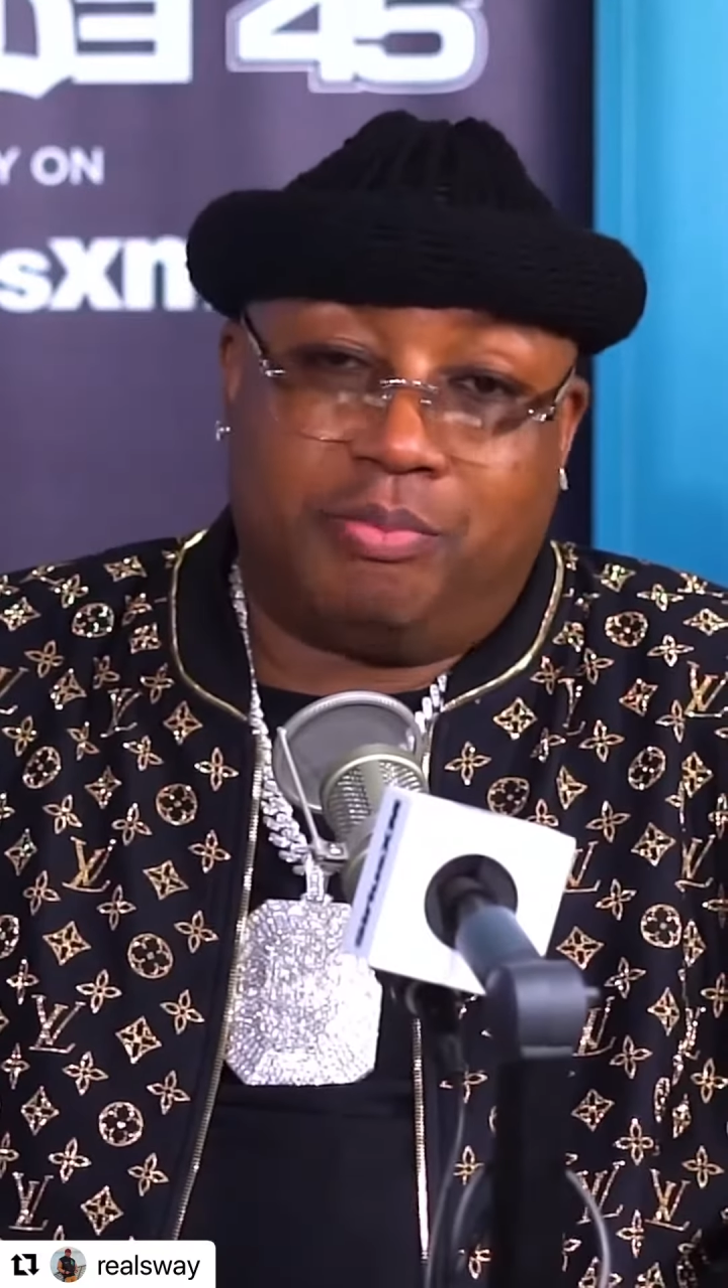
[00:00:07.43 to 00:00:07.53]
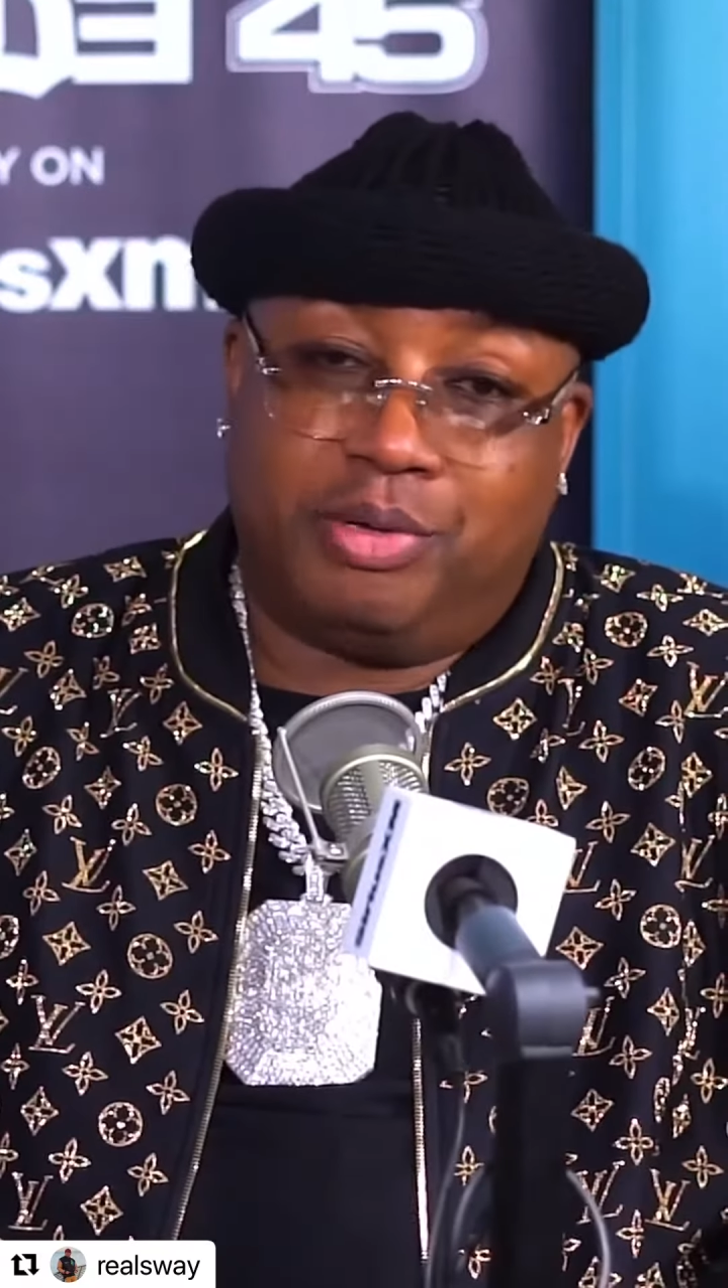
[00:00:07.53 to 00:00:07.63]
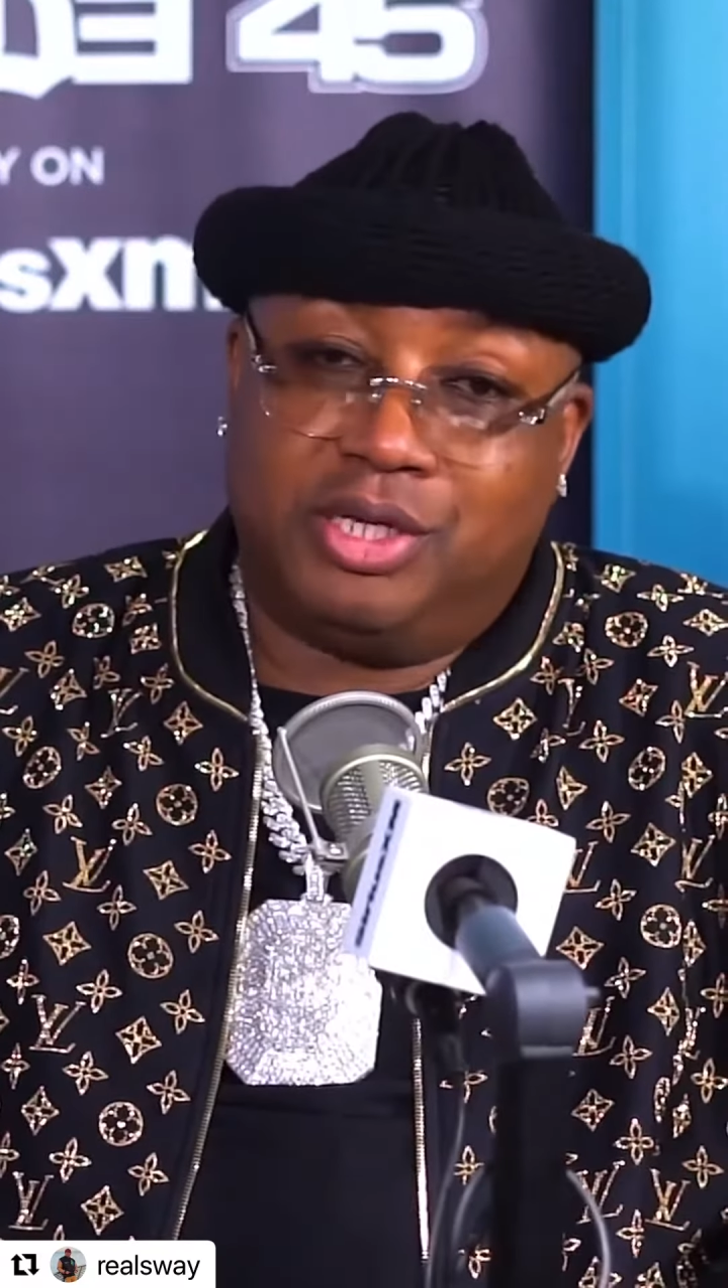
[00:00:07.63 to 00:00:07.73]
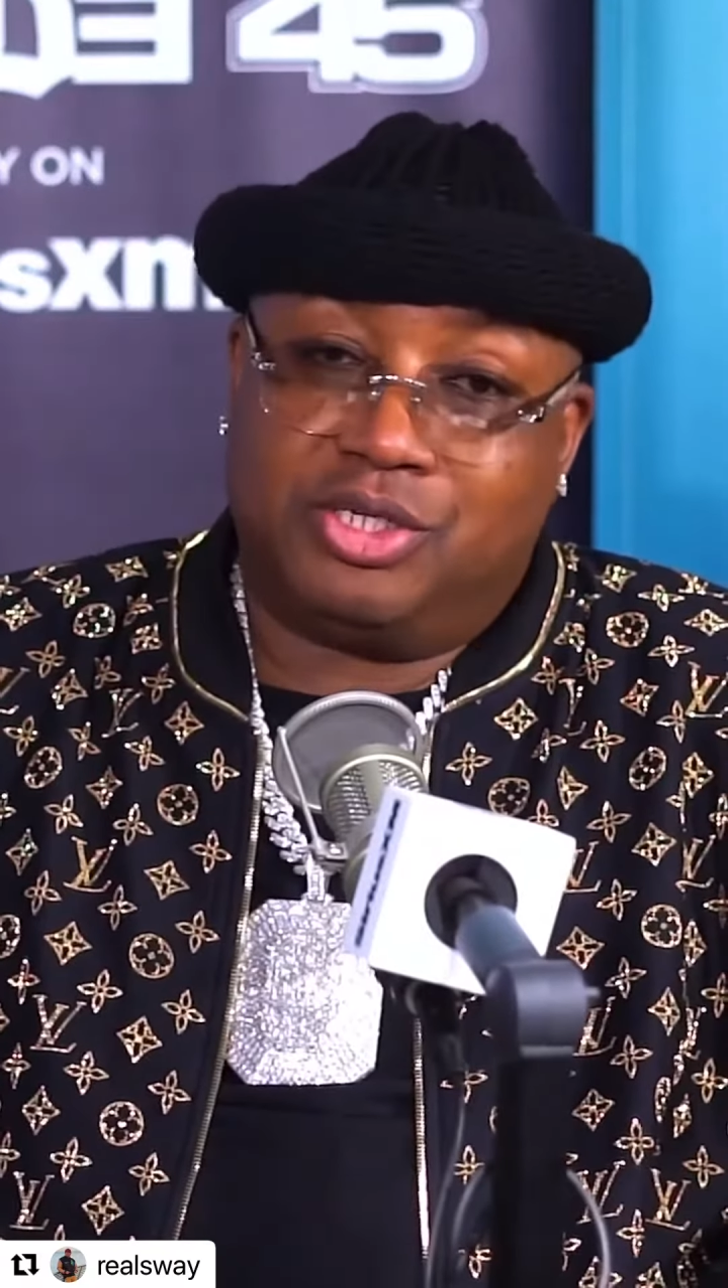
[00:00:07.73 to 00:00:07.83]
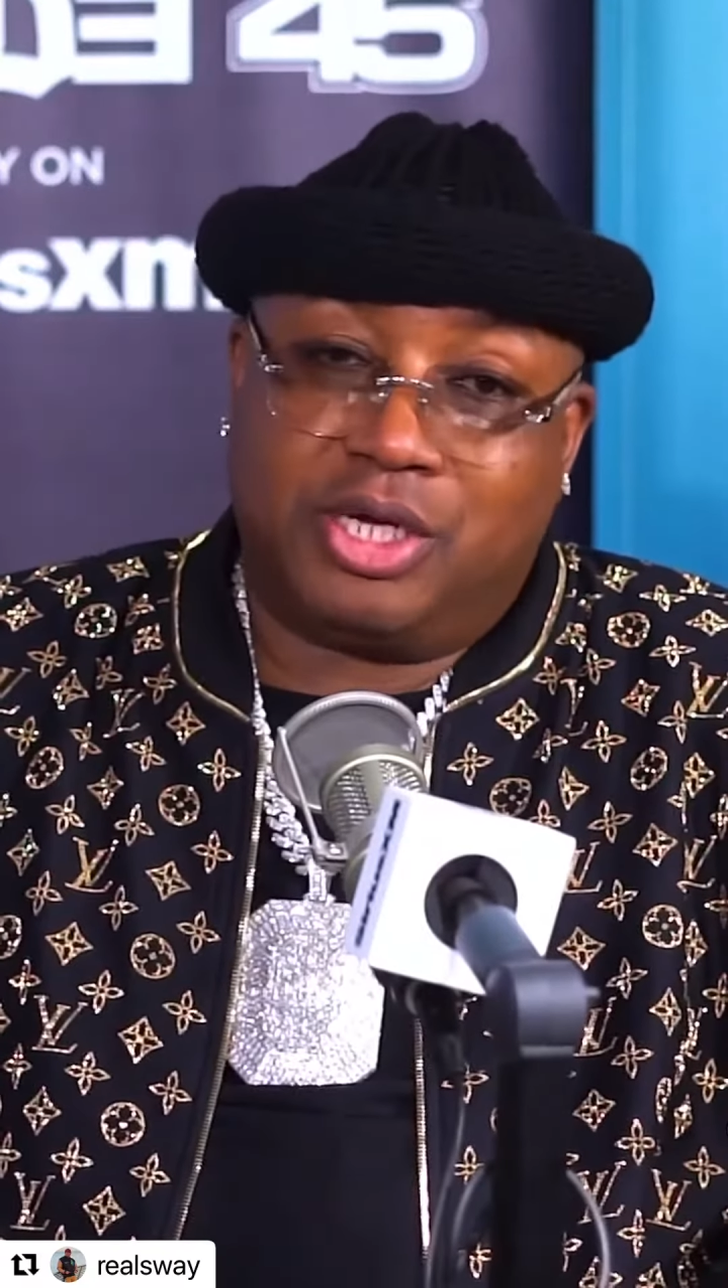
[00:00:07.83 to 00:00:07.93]
a
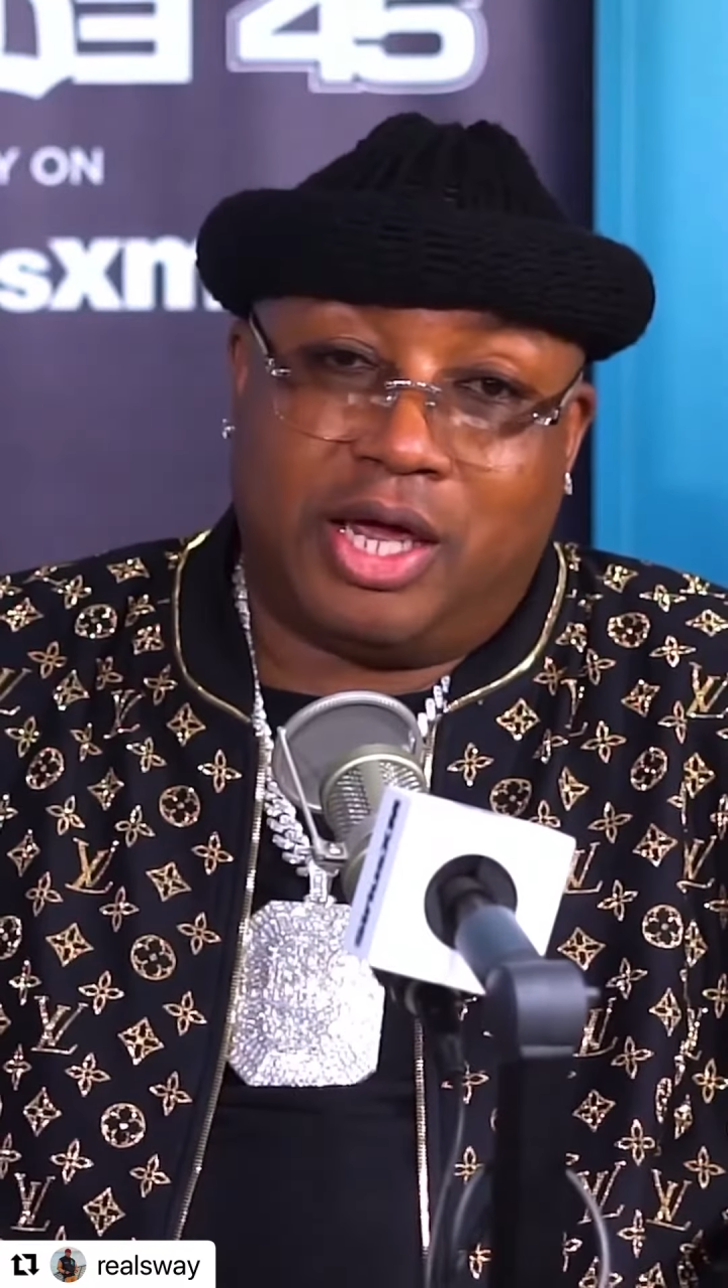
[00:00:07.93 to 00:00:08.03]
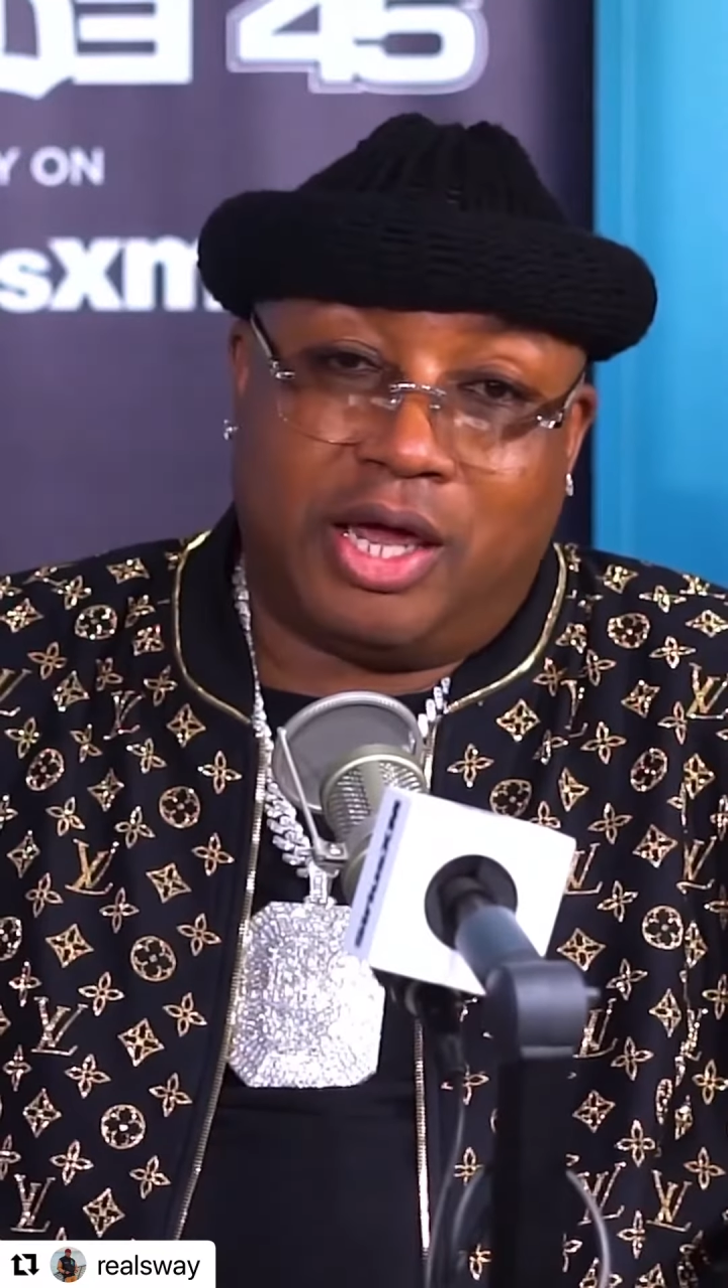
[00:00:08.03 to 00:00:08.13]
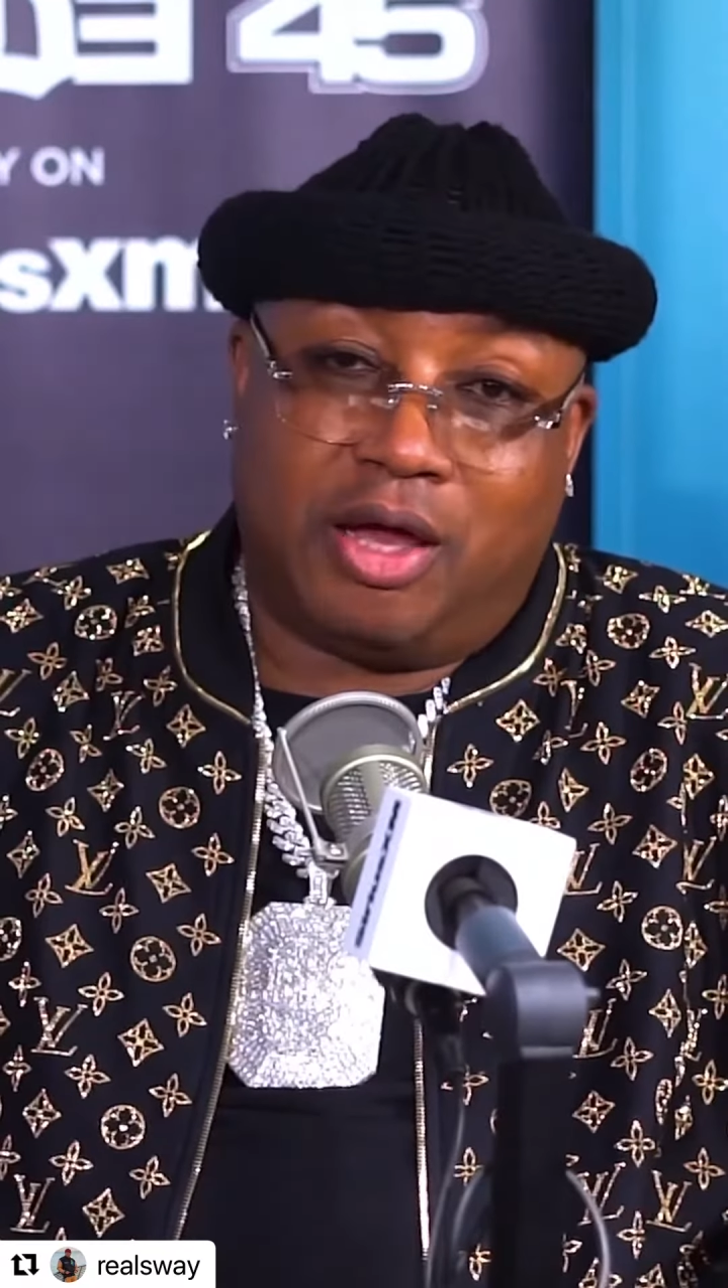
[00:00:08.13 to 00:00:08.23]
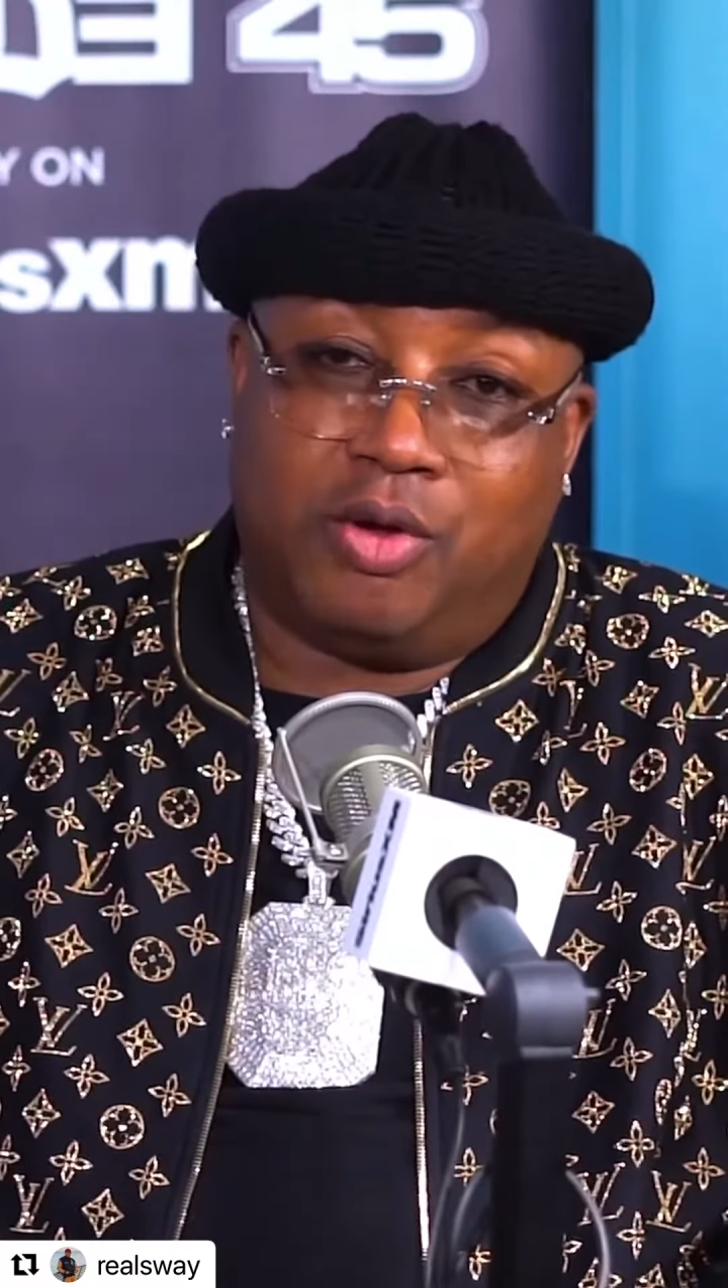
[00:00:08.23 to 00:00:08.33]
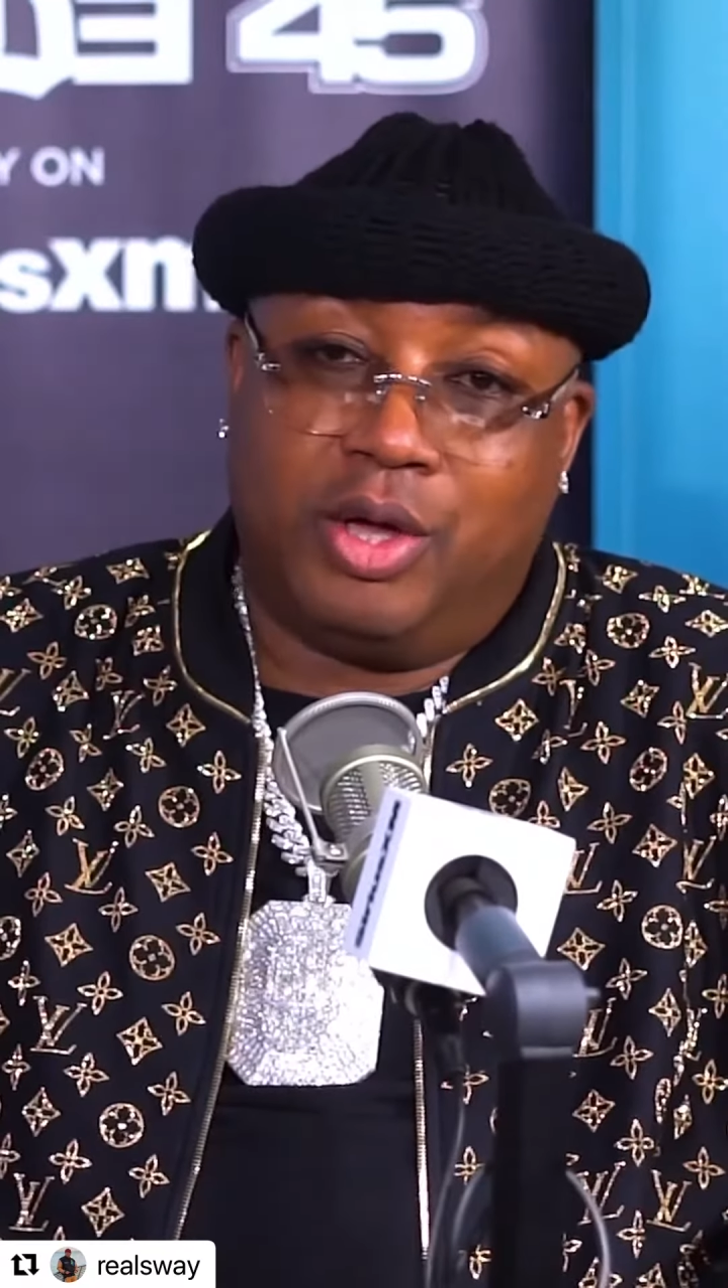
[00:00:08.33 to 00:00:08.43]
beach
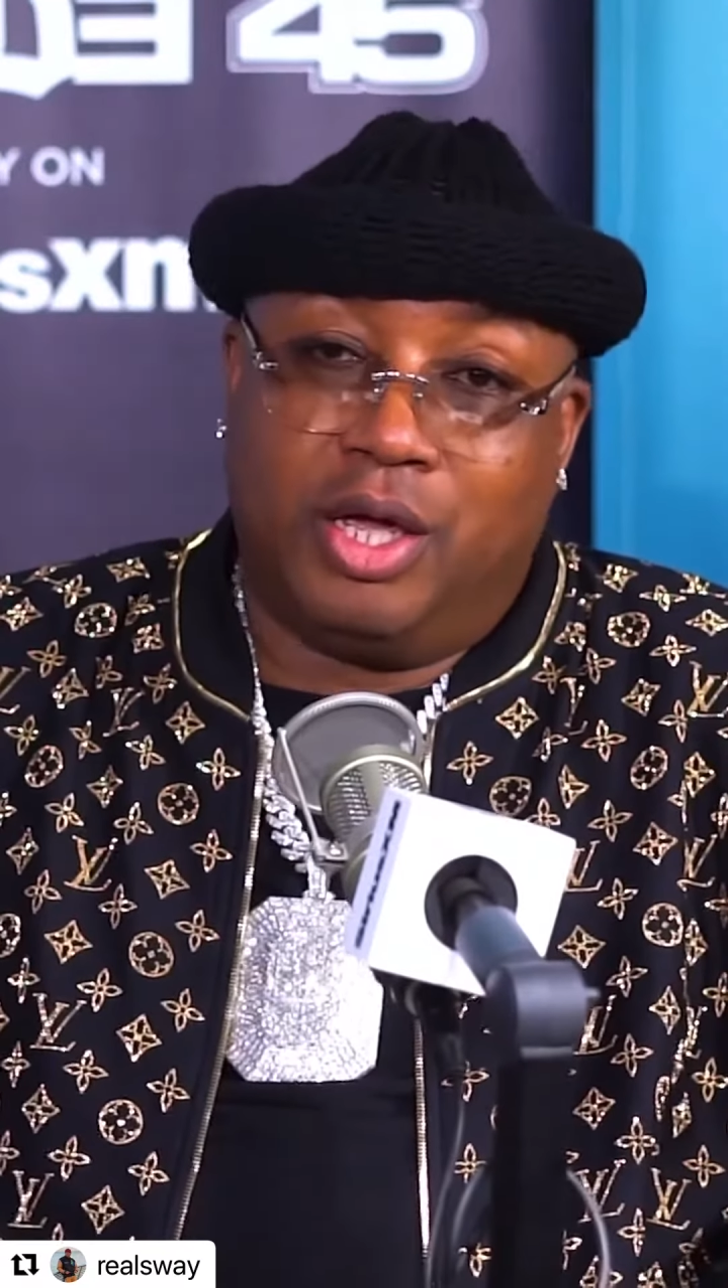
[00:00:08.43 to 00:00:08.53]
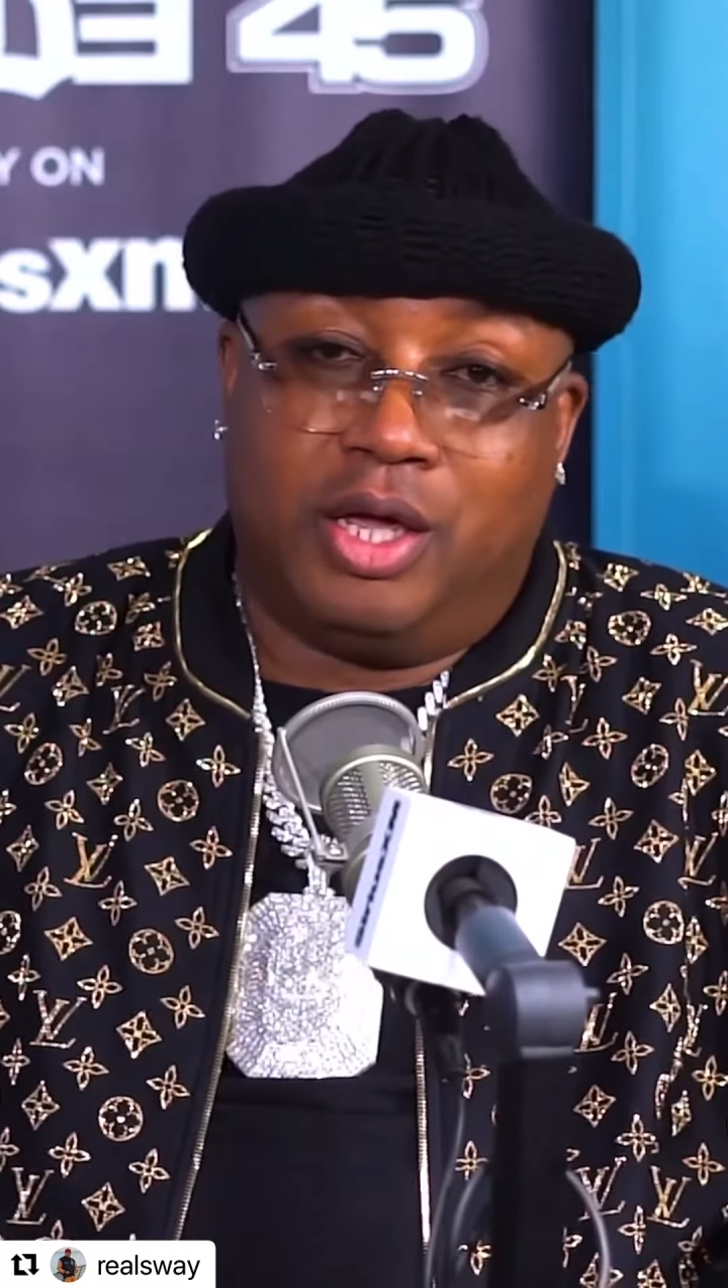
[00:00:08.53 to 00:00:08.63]
towel.